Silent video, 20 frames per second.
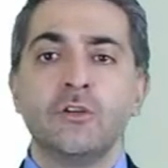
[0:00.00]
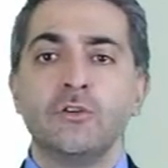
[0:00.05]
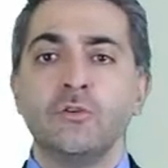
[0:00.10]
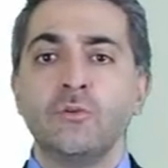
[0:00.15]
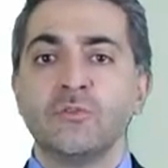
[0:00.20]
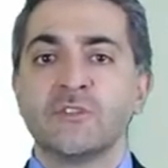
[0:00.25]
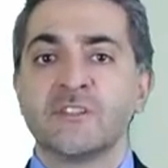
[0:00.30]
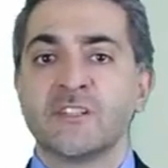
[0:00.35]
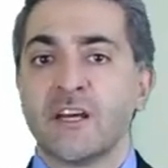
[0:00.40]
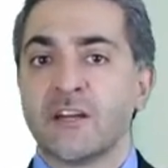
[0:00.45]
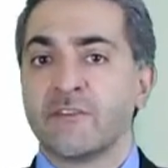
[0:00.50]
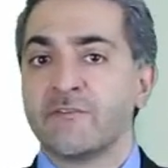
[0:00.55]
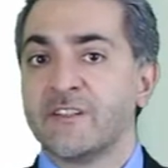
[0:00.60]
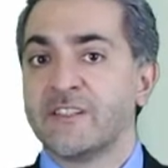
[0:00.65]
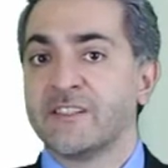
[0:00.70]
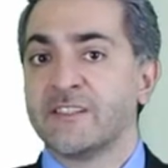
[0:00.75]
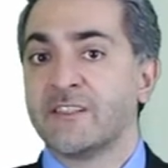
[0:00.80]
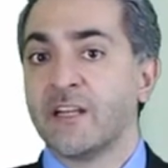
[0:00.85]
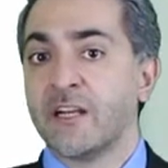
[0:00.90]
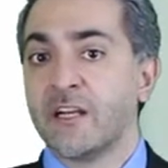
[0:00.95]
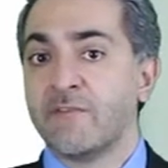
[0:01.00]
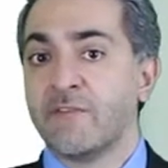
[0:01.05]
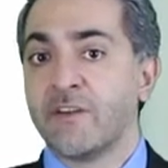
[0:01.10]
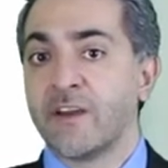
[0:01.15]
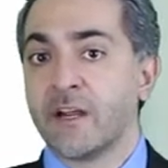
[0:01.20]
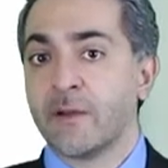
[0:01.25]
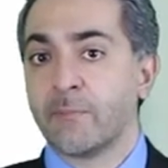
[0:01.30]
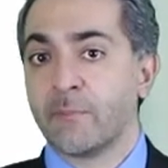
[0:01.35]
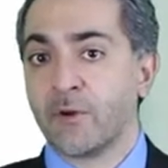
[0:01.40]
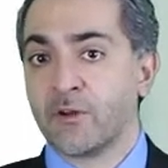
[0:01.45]
to service
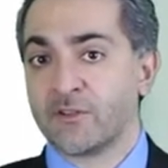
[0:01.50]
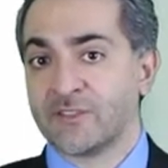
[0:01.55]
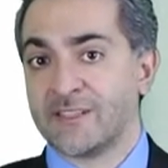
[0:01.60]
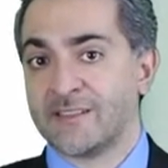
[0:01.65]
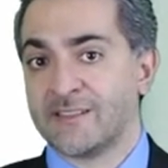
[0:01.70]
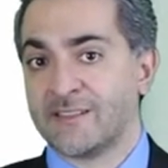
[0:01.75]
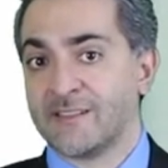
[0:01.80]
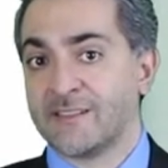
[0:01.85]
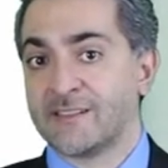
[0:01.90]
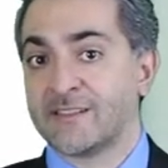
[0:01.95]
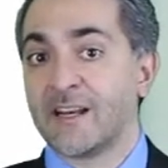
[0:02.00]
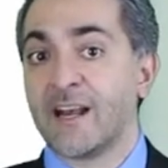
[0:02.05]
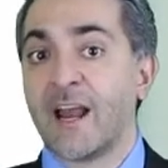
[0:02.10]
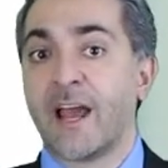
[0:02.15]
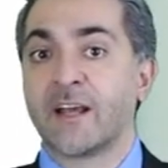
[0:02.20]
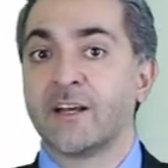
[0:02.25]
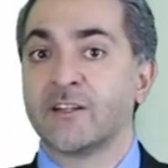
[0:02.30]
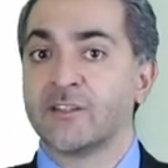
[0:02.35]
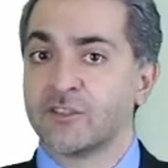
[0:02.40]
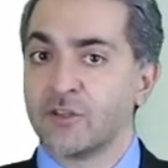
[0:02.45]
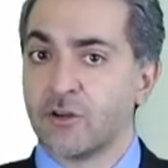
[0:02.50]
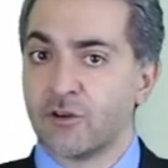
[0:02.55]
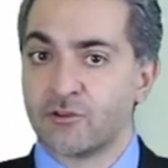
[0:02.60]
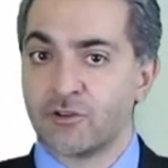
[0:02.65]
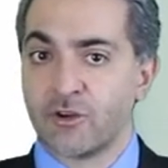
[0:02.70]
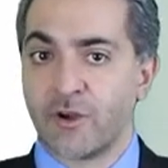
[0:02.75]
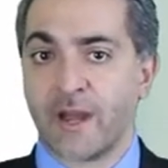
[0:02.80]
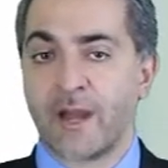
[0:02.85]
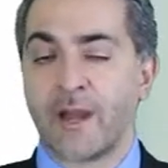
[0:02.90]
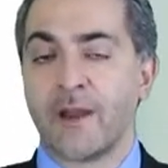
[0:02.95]
delivering processes like
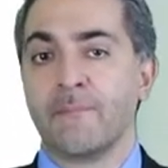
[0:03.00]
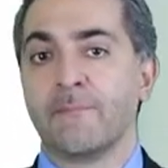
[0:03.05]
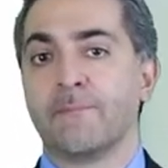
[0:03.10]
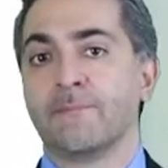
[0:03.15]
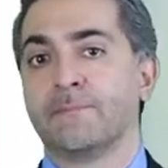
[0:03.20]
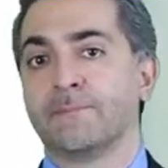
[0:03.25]
surgery.